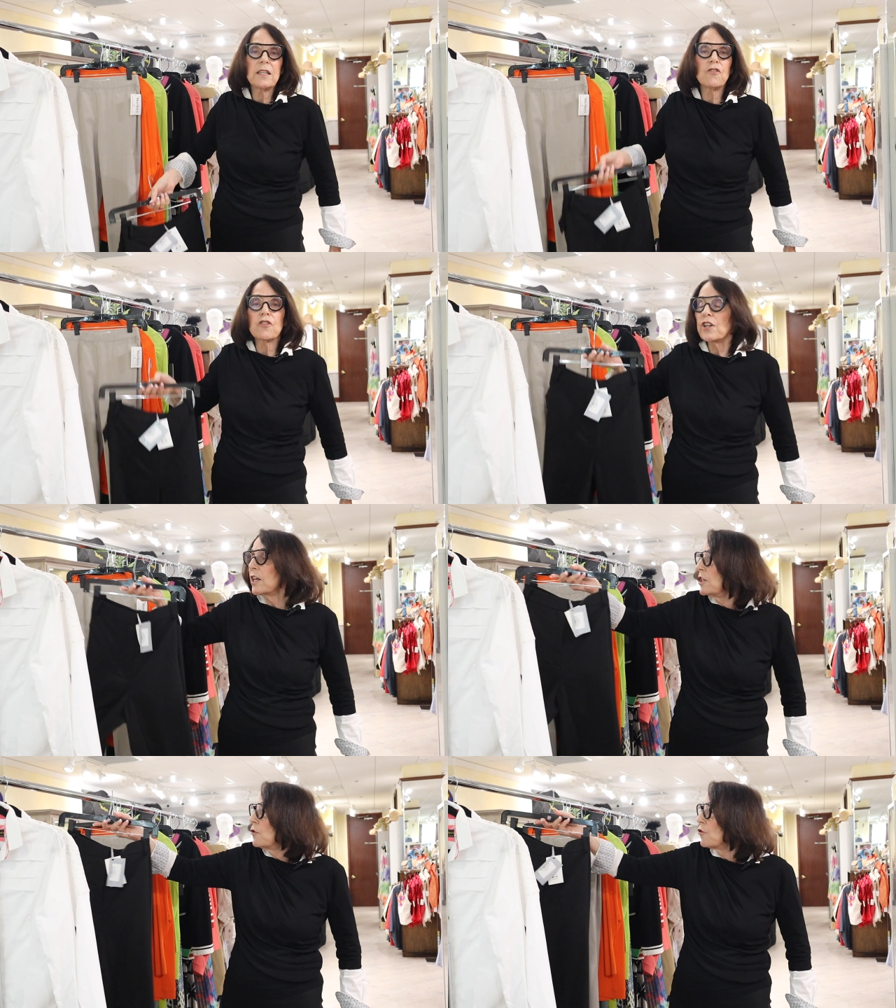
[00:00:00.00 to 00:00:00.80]
These are
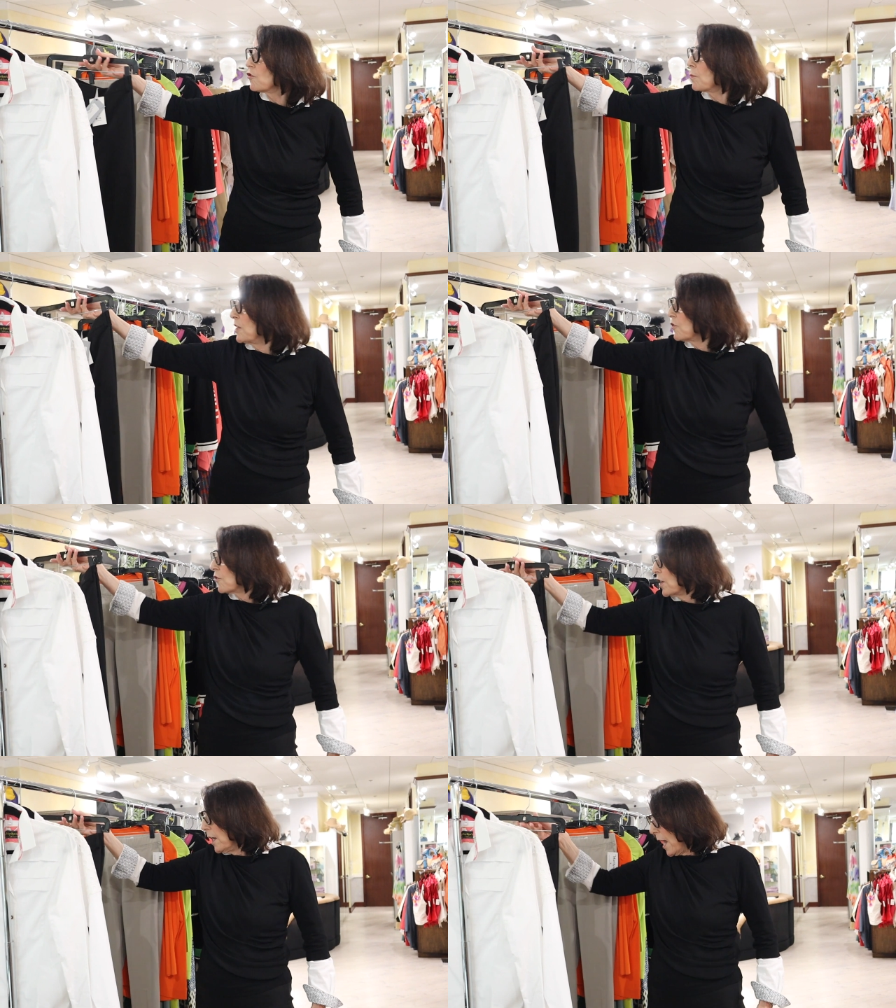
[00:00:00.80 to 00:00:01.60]
not huge expenses,
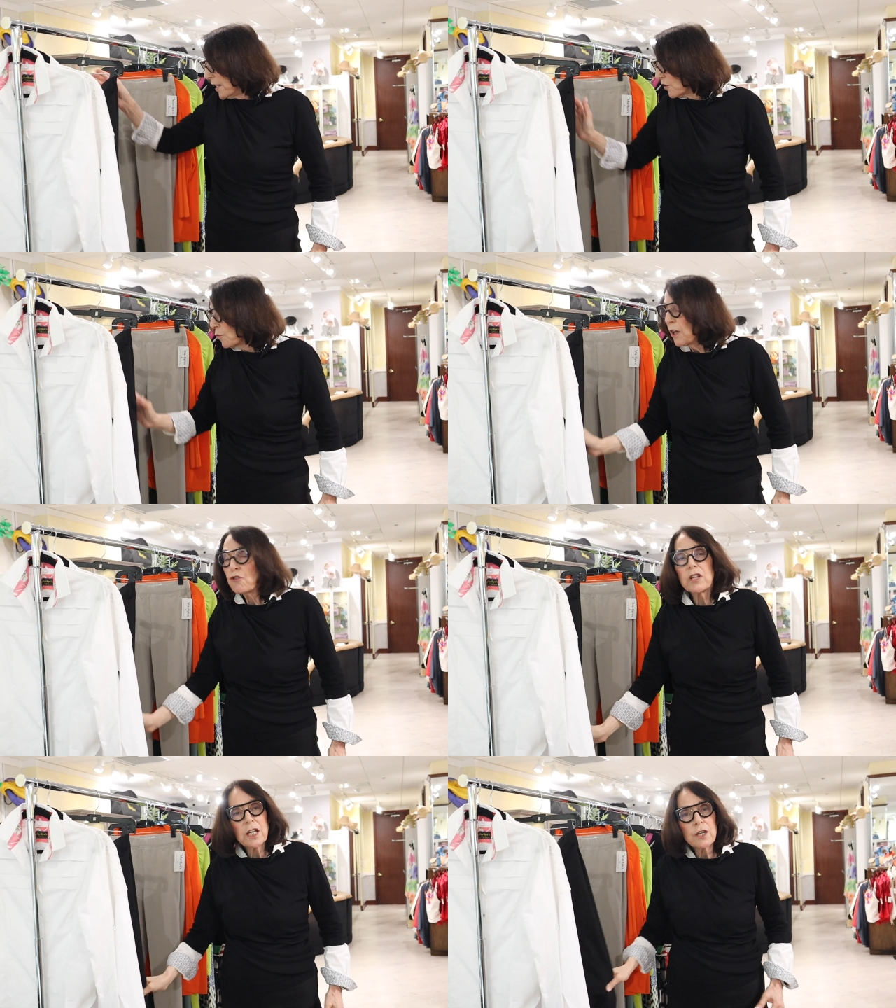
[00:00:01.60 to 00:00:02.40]
and
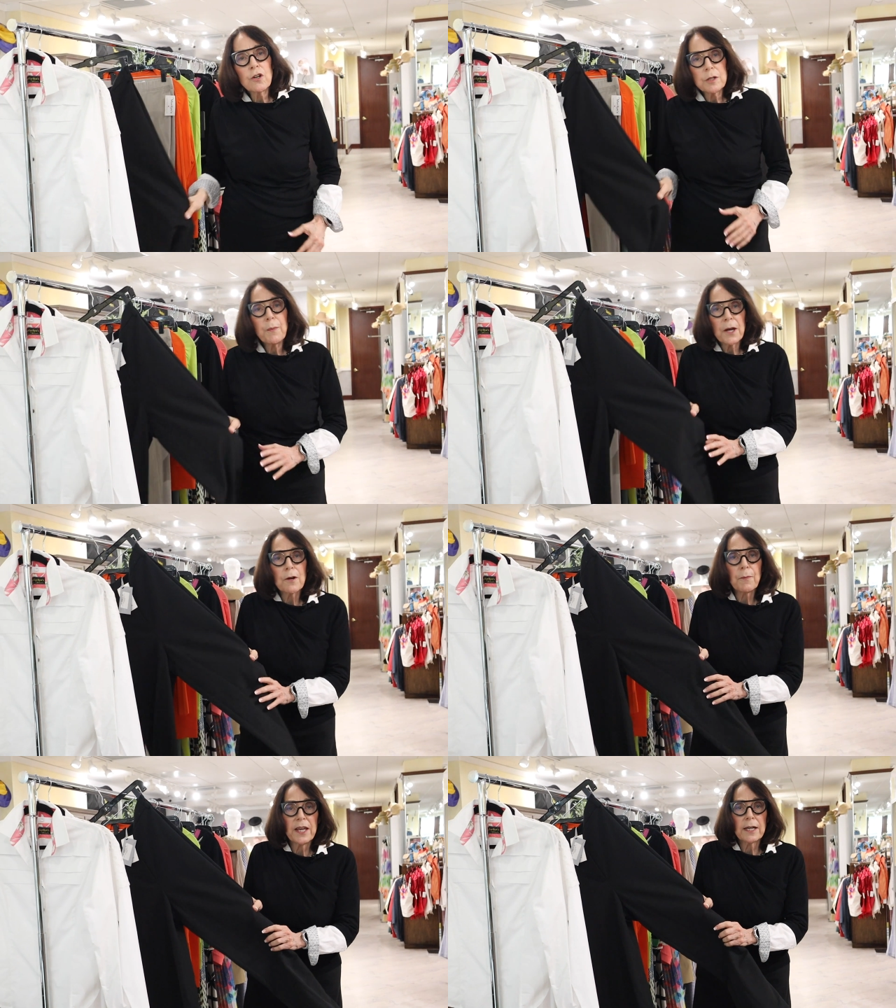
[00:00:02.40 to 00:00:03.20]
especially on a good pair
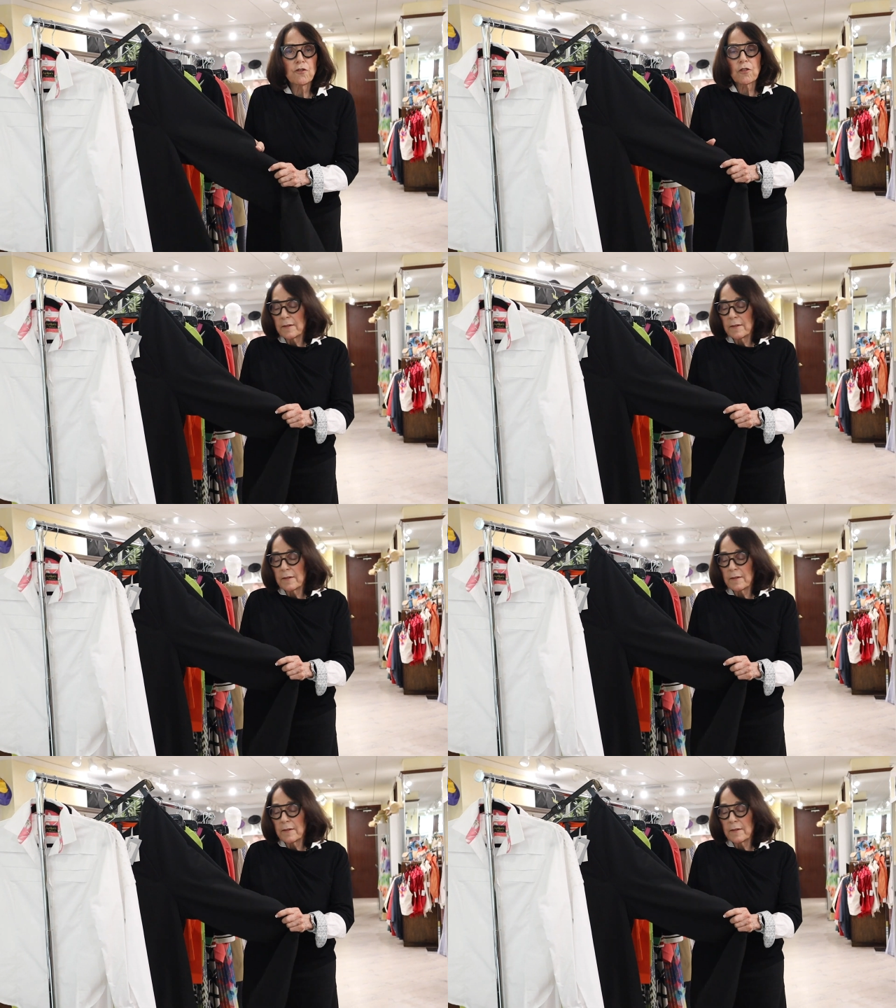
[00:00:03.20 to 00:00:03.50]
of pants.